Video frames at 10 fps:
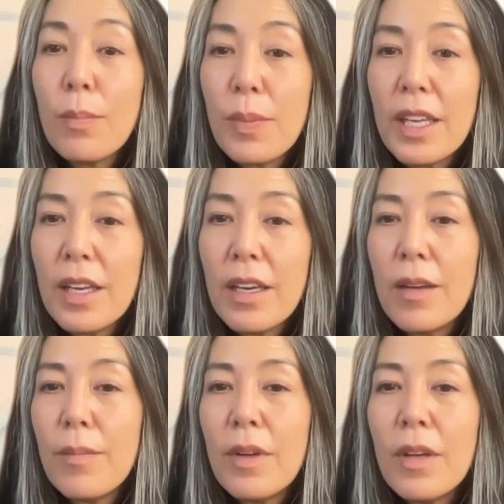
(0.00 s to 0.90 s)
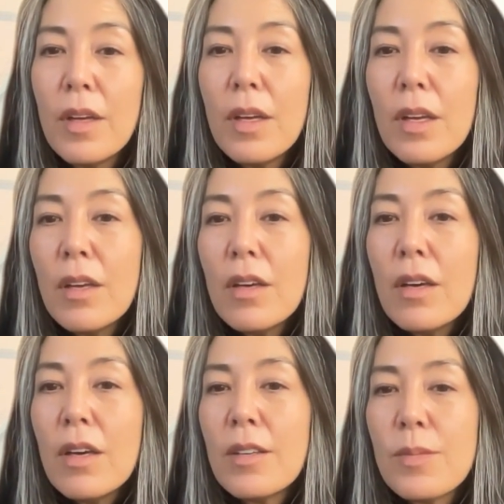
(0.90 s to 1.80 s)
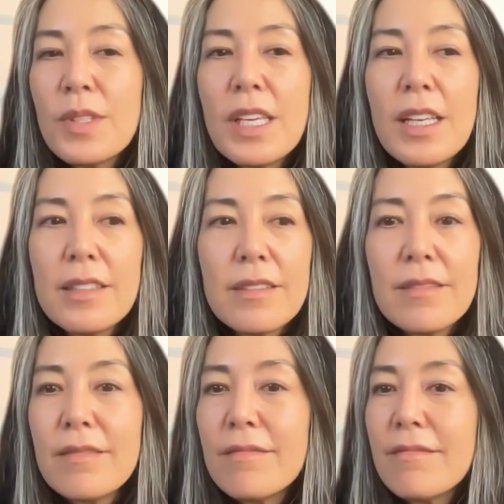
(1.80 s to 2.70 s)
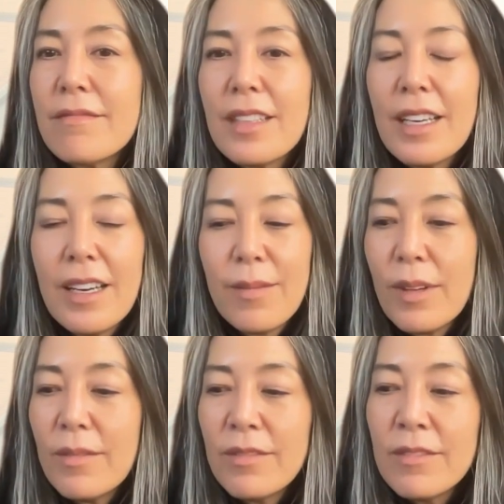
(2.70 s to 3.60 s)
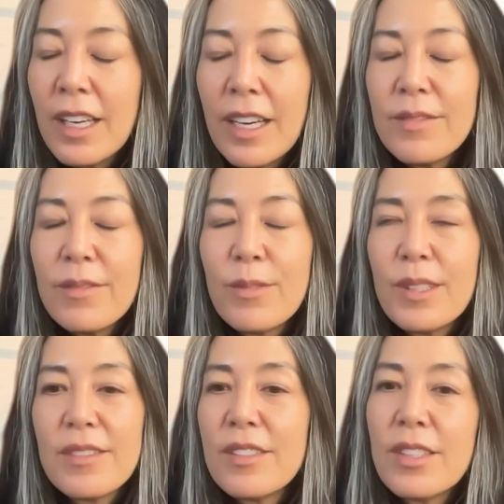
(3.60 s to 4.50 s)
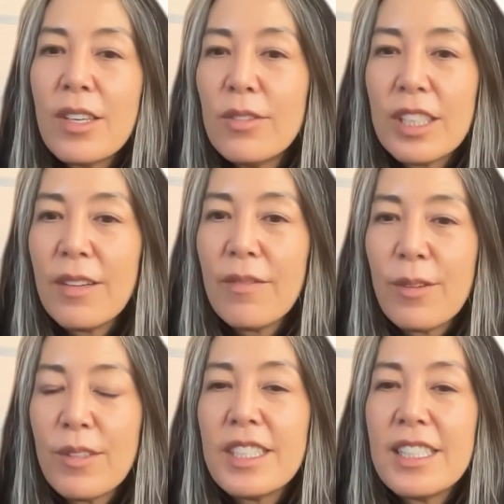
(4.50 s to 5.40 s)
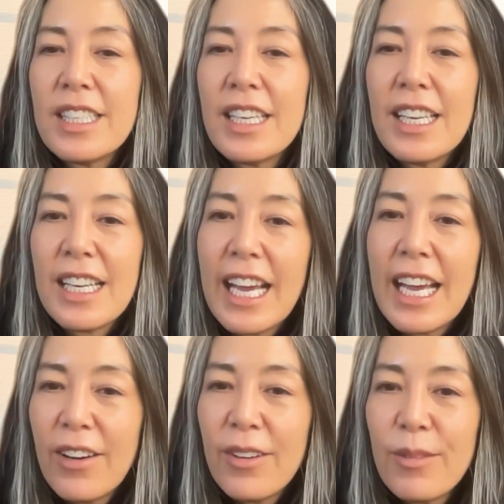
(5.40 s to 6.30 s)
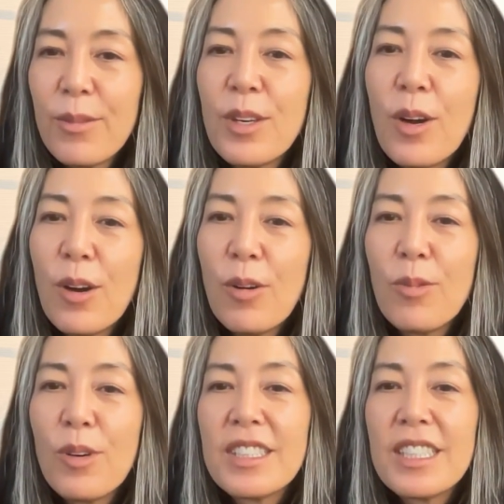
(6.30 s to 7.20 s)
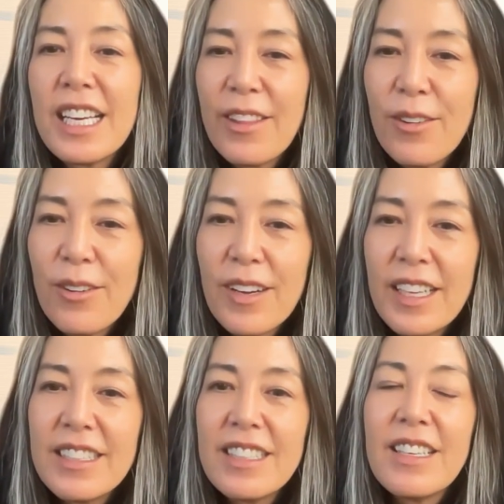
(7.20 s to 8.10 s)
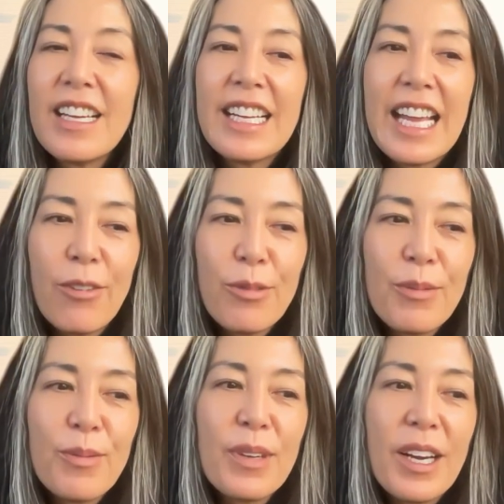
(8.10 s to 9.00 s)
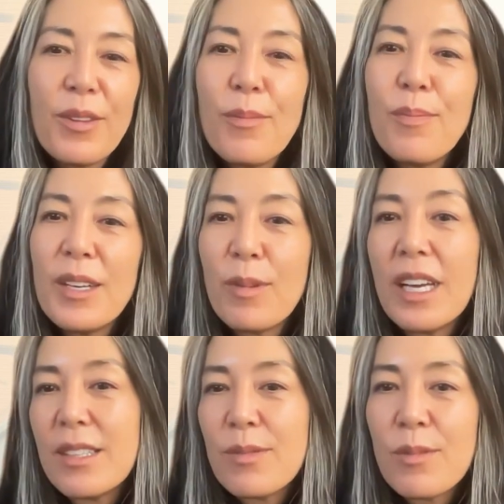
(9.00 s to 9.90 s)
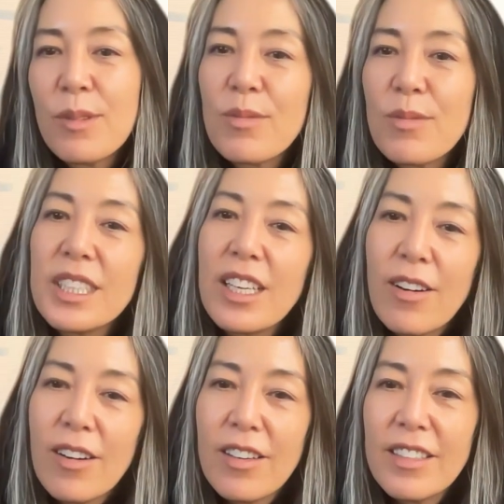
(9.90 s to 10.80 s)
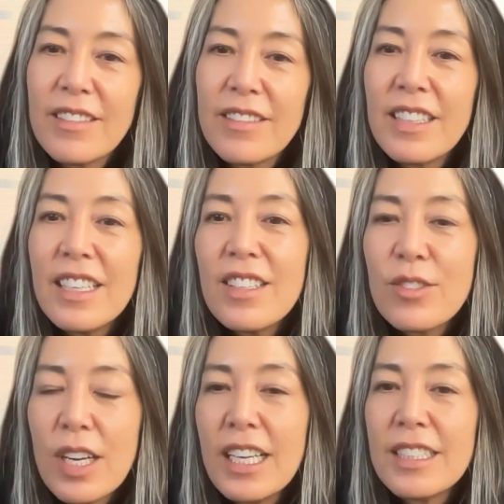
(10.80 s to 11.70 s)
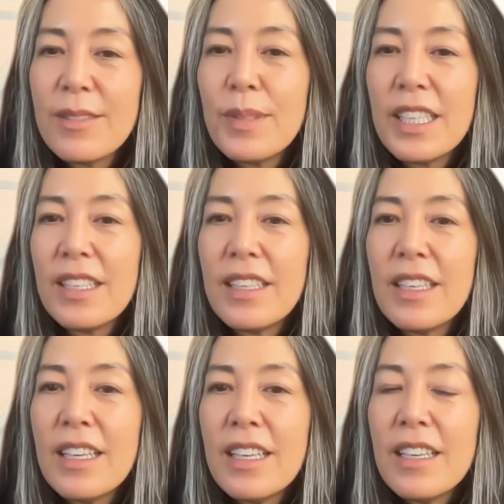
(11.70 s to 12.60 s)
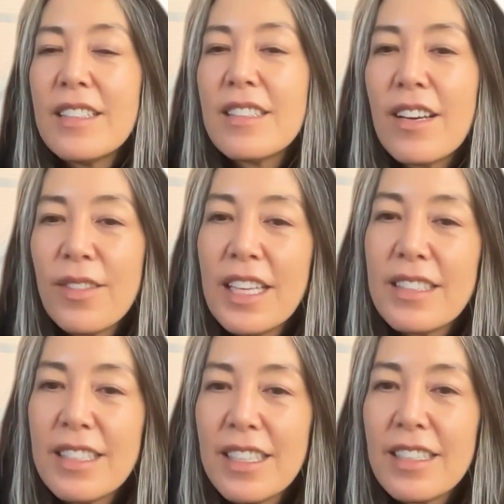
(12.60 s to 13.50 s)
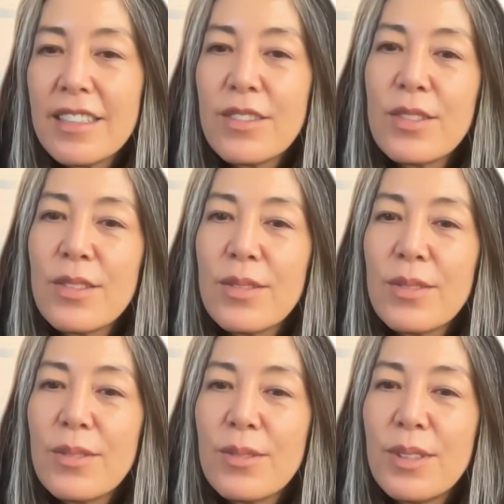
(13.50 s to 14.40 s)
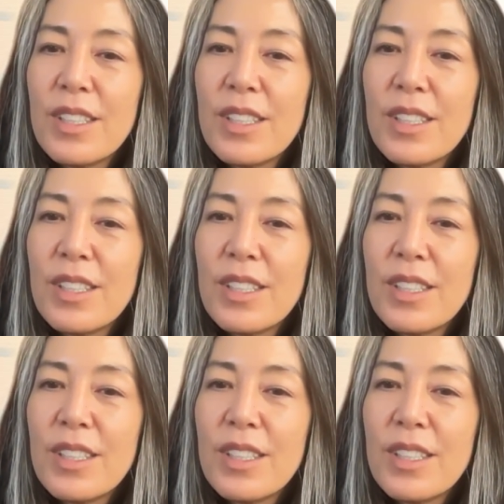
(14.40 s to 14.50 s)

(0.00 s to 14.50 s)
but um, one hundred percent um, love was so looking forward to seeing how it would all work together and to, and how we how the midway, because we worked really hard and trying to be as authentic to